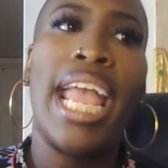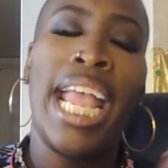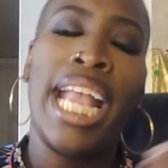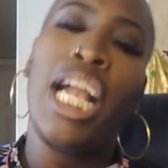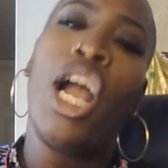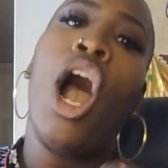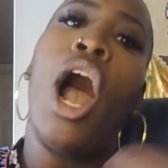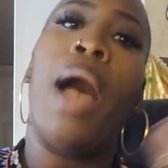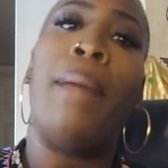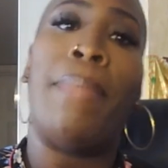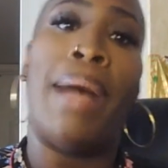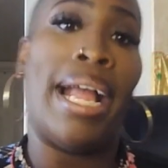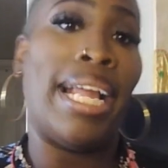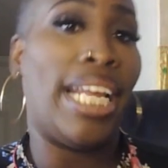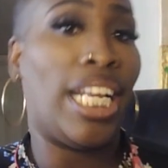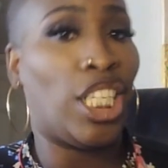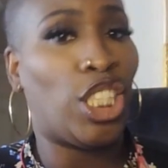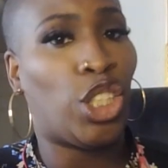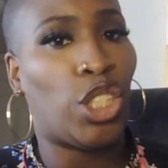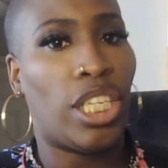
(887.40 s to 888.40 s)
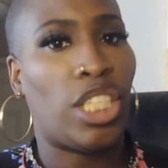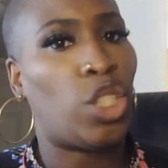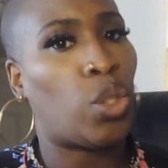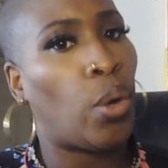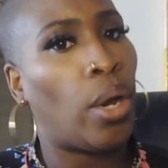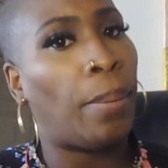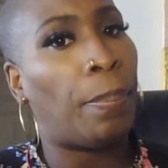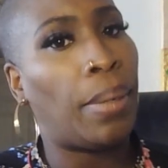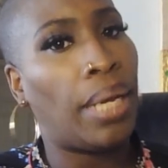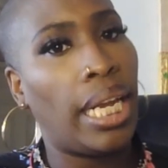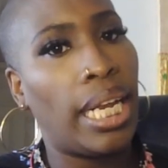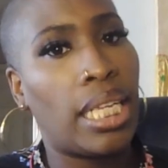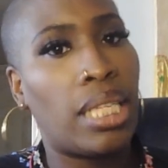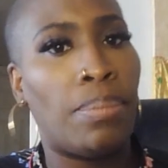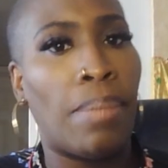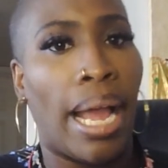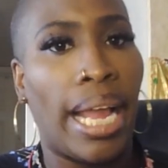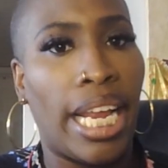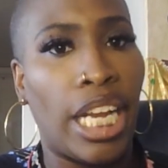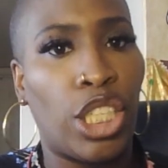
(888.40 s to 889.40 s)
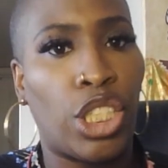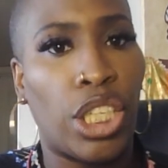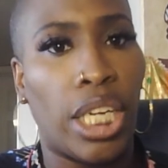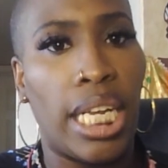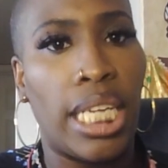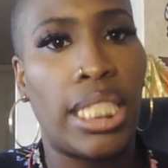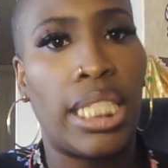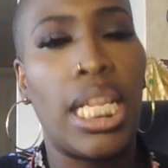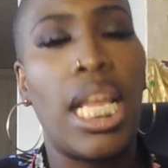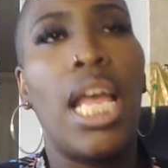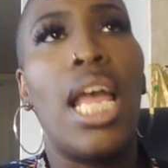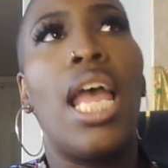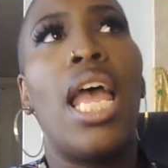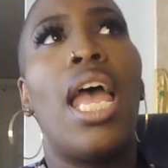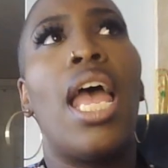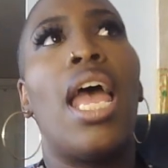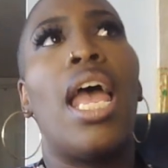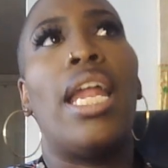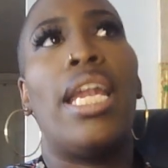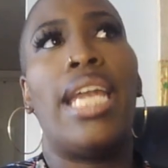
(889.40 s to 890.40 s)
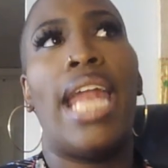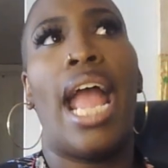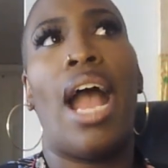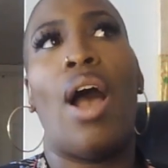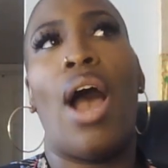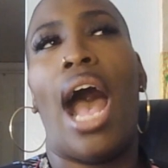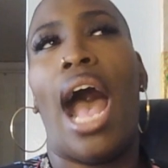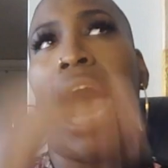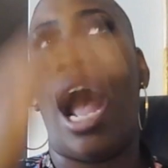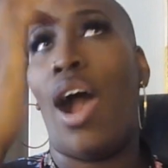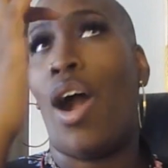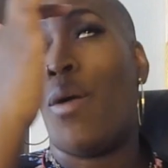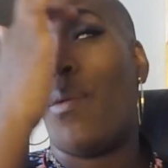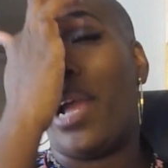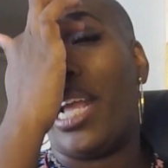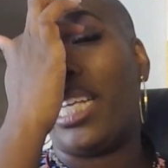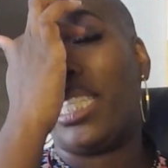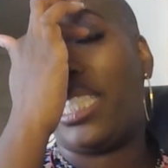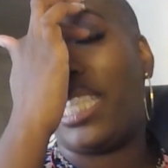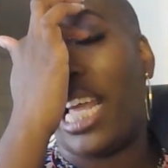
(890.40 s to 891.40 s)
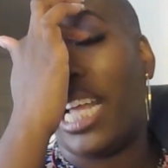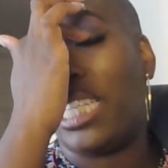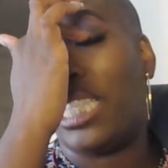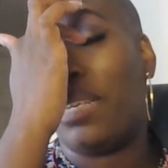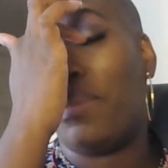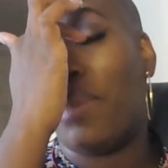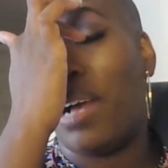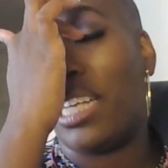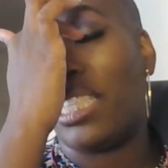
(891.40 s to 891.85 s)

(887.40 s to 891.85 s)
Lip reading: it caught my interest or it piqued my interest. Now, I always say to